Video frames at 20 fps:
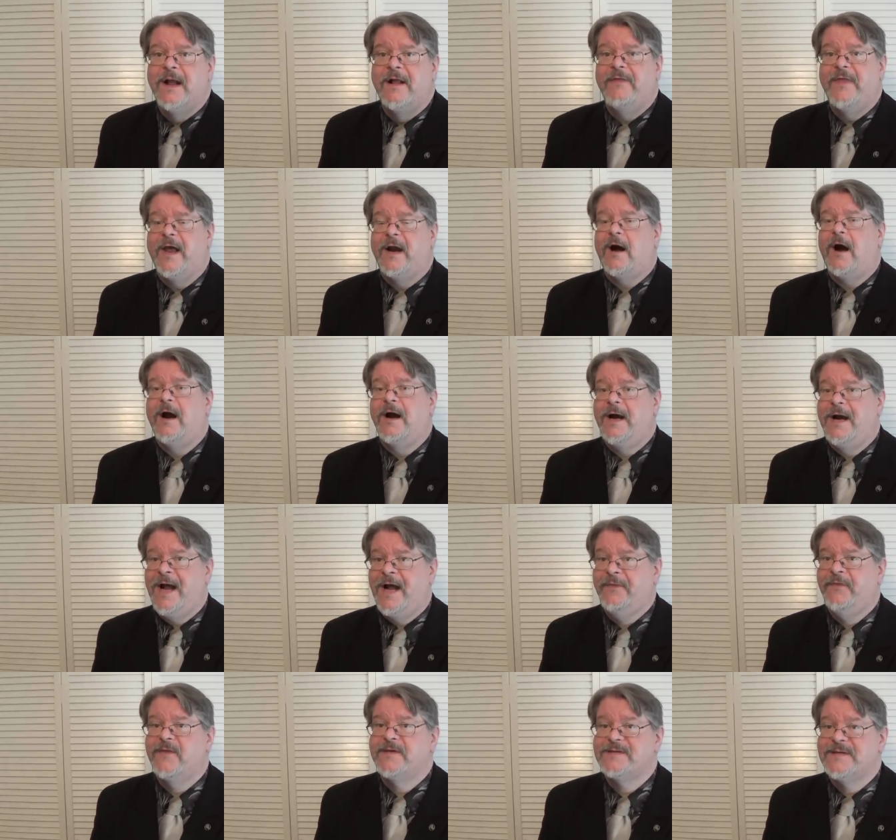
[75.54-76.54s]
that are
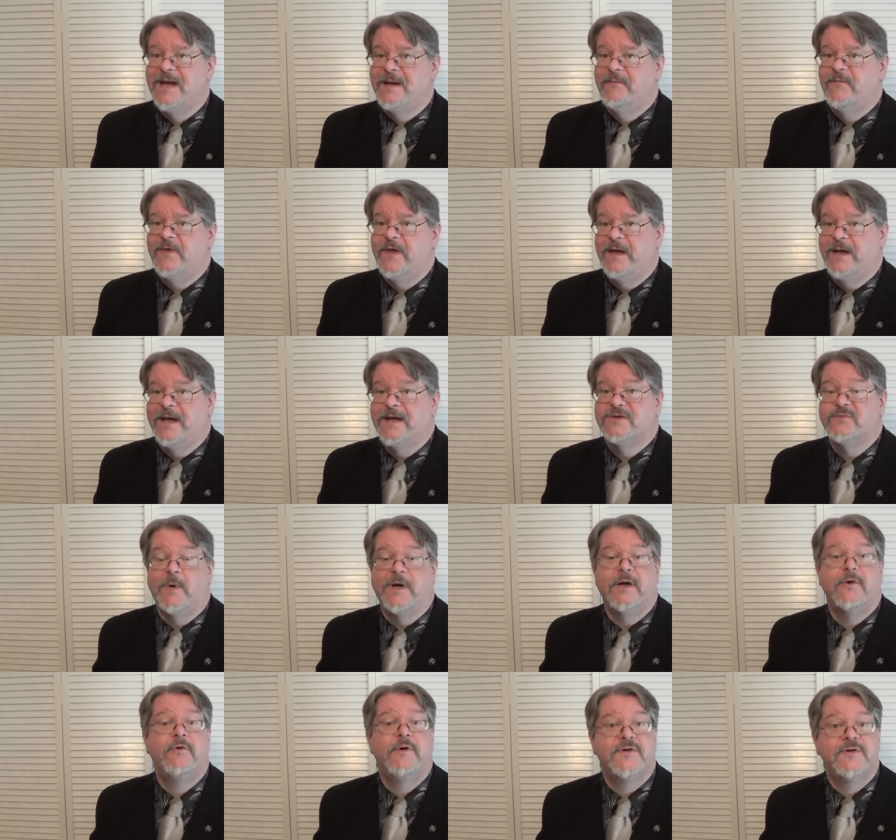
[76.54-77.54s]
not the same thing as
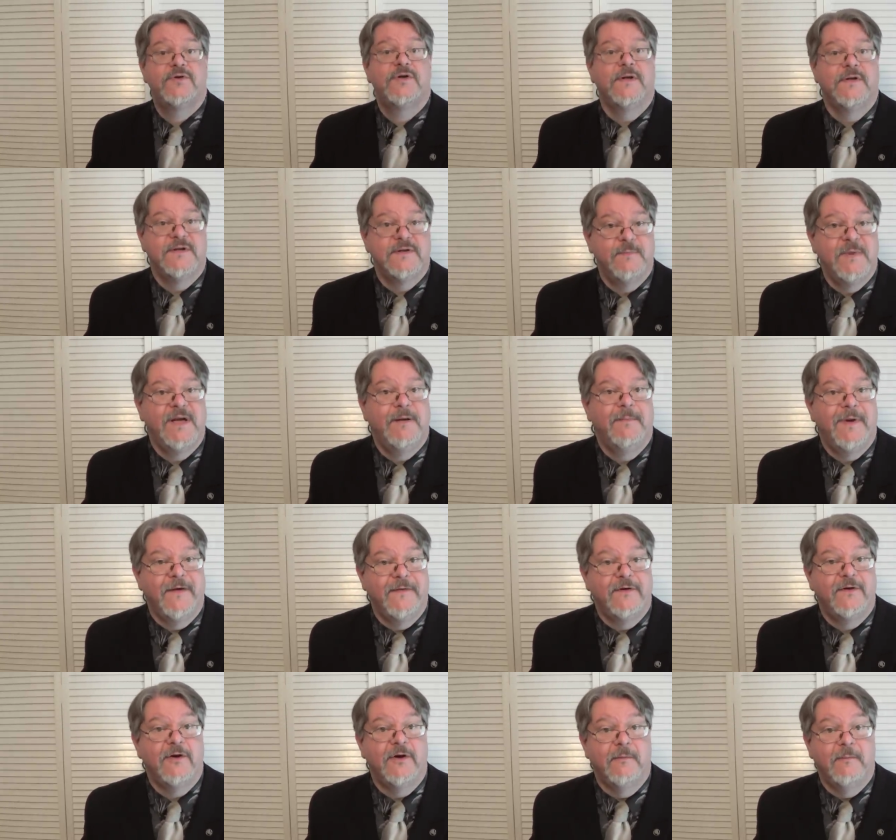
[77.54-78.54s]
what Christians mean by
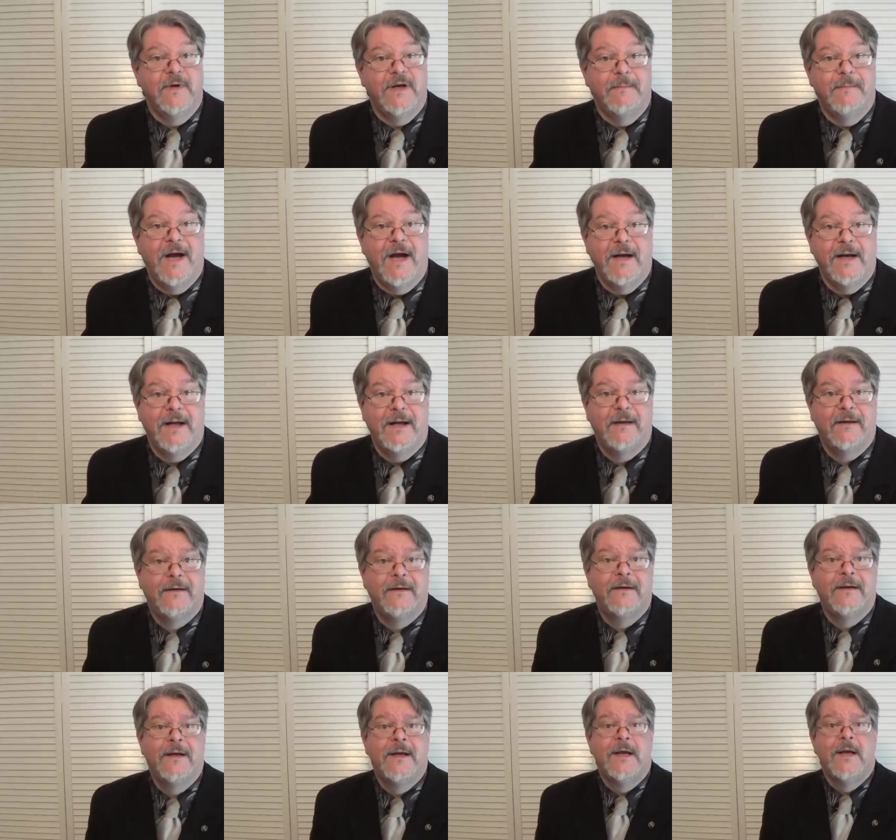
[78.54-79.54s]
the term demonic.
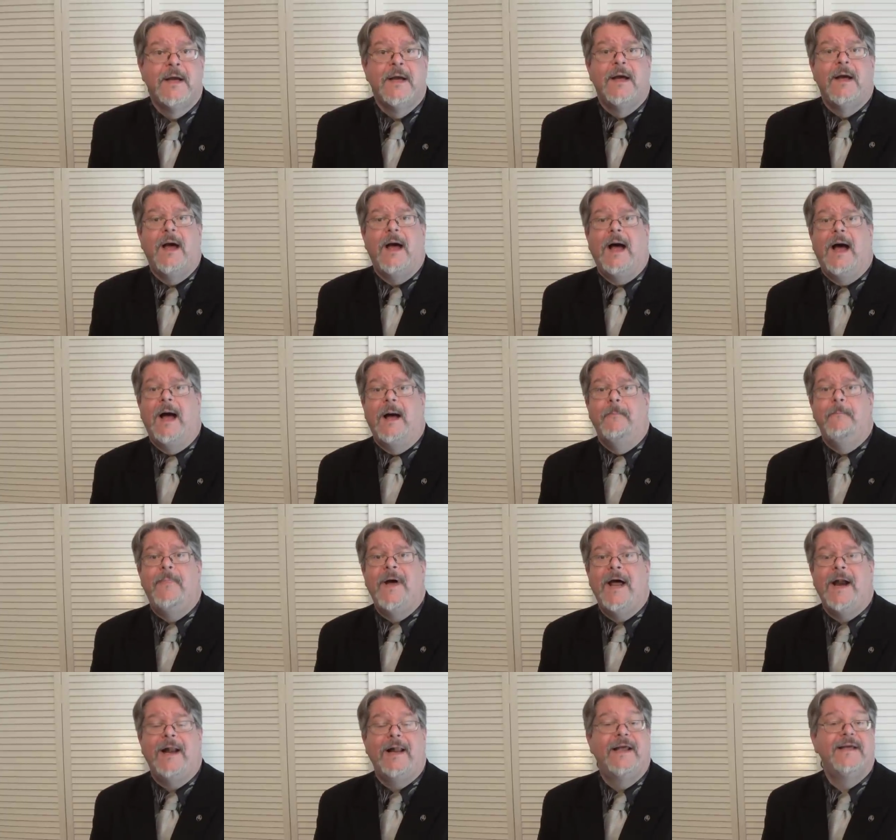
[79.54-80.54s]
Uh,
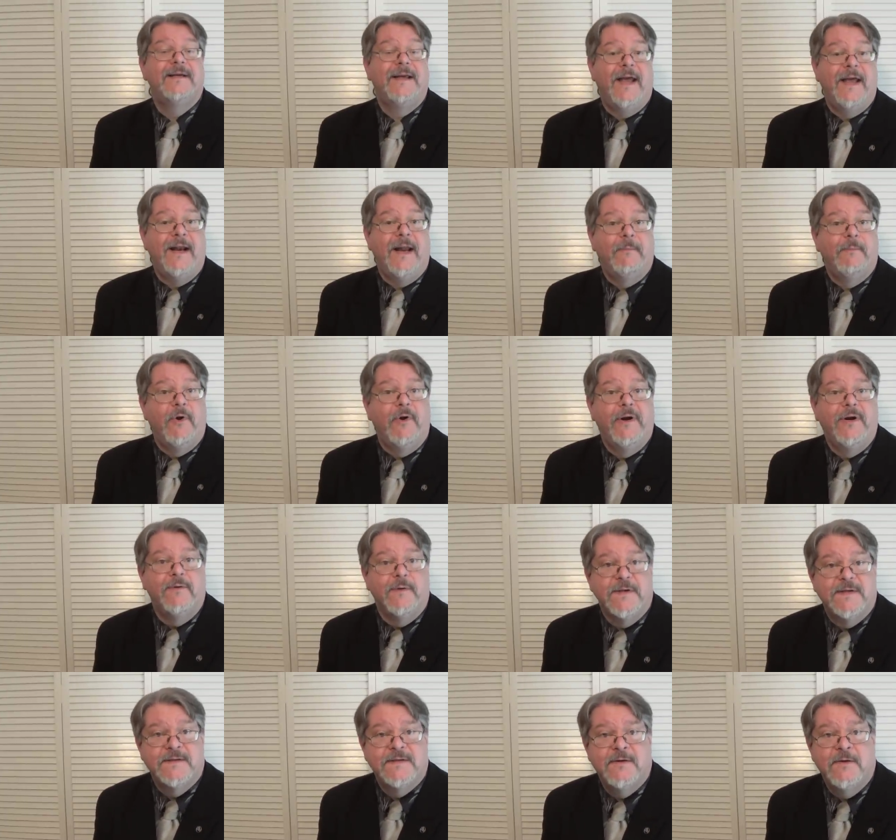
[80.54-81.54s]
but again, I'm going to
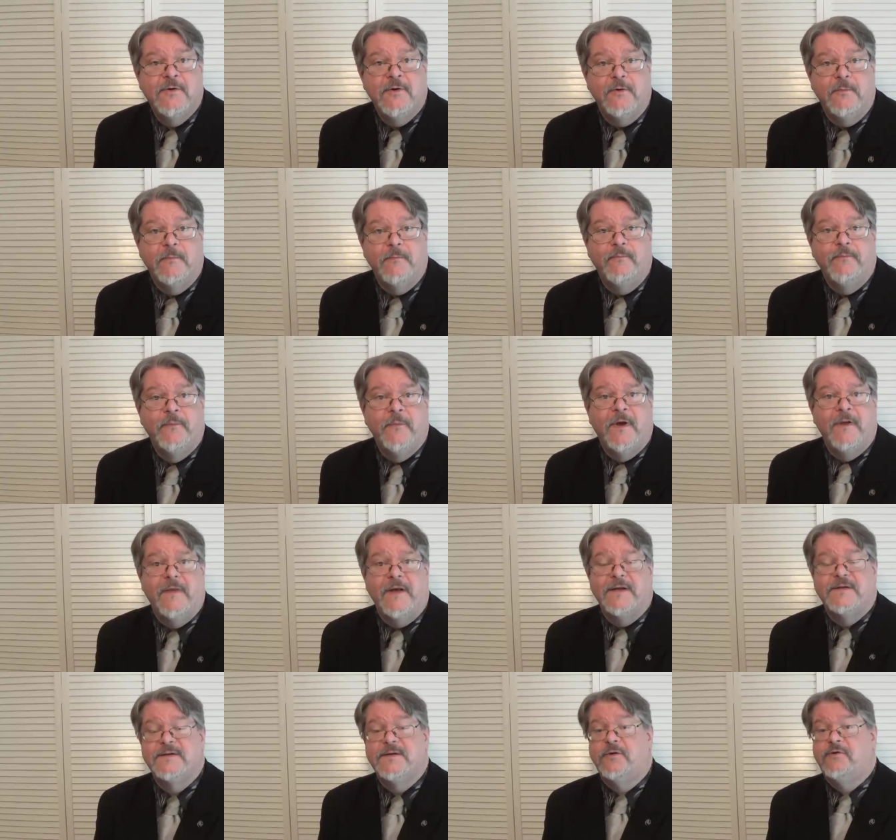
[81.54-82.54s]
assume but
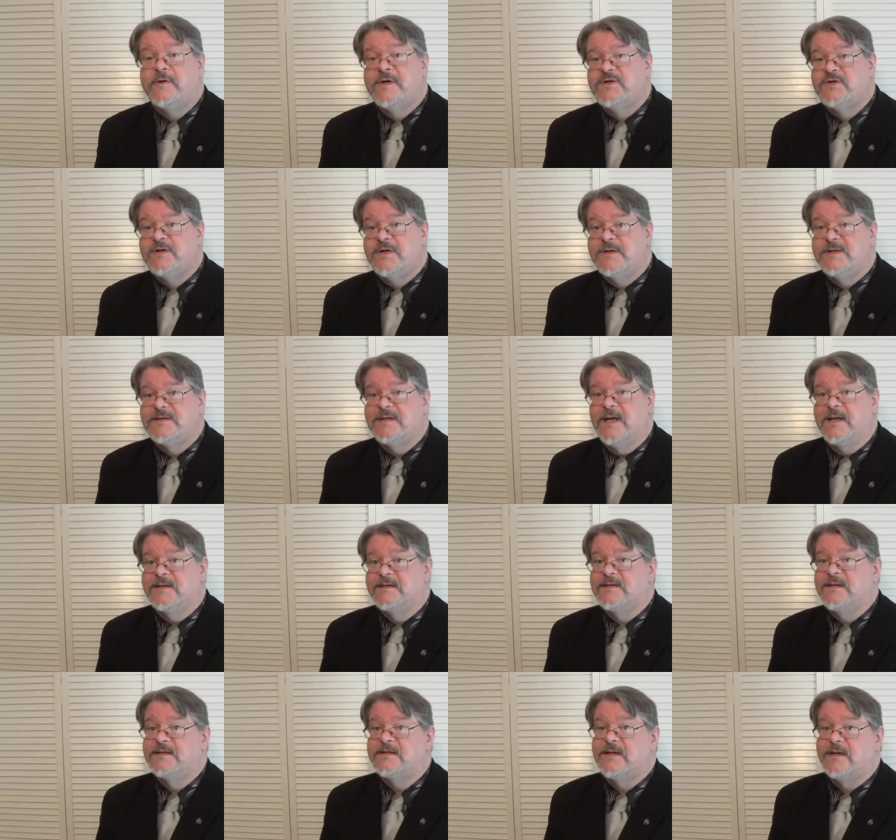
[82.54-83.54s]
it's the Christian
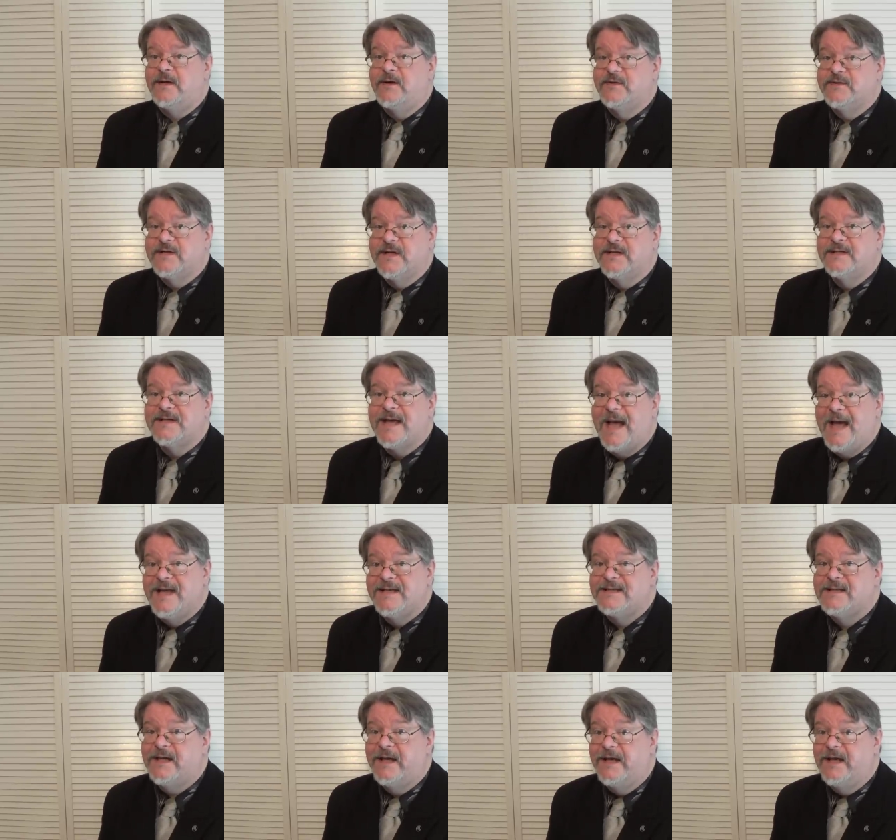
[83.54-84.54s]
sense that Celosia is
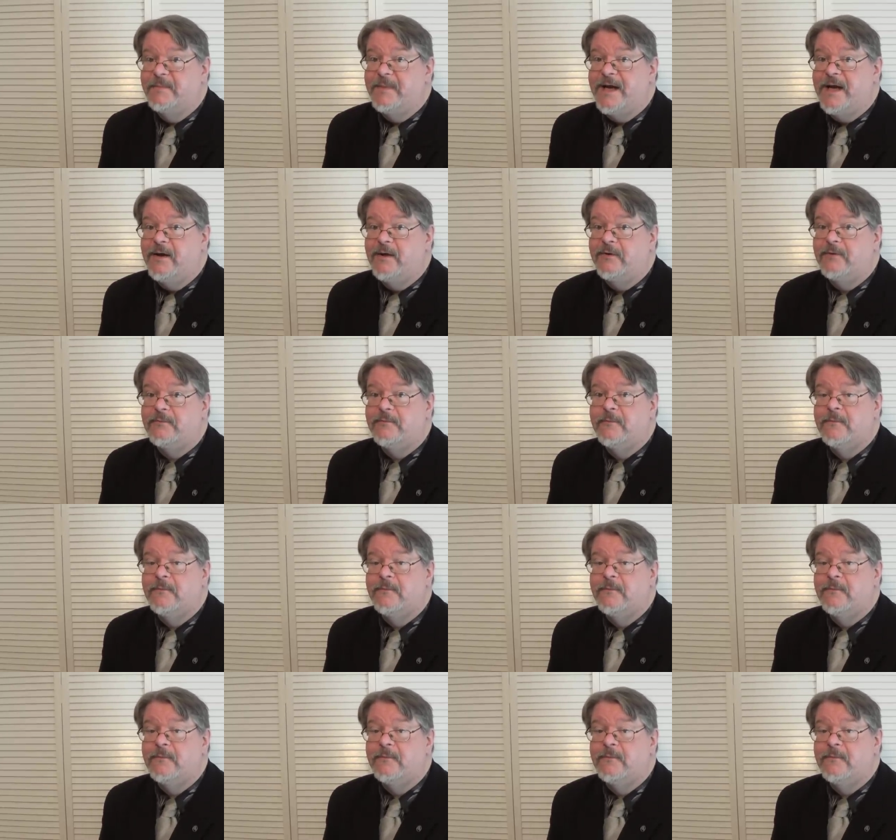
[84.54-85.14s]
asking about.